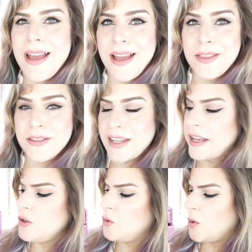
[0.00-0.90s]
In the
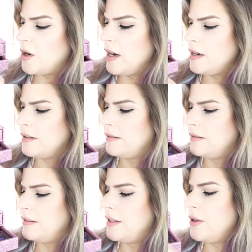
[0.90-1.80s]
second drawer,
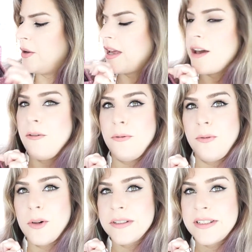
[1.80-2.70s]
you get a
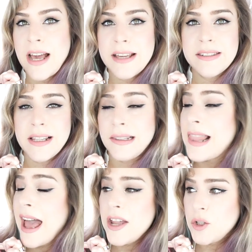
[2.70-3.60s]
full-size
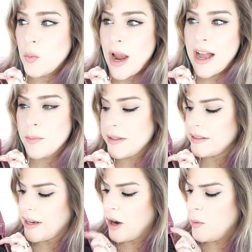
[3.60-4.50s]
Lash Brag
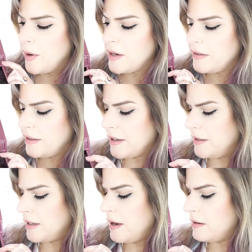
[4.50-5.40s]
mascara by
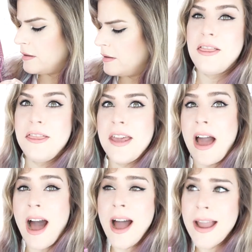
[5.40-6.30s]
Anastasia.
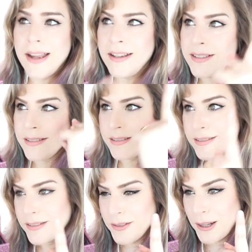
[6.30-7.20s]
The
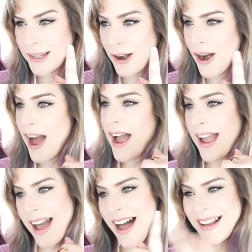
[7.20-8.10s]
letter
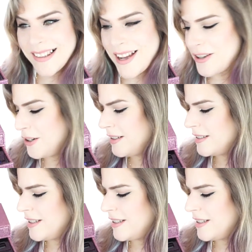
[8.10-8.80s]
I eyeliner,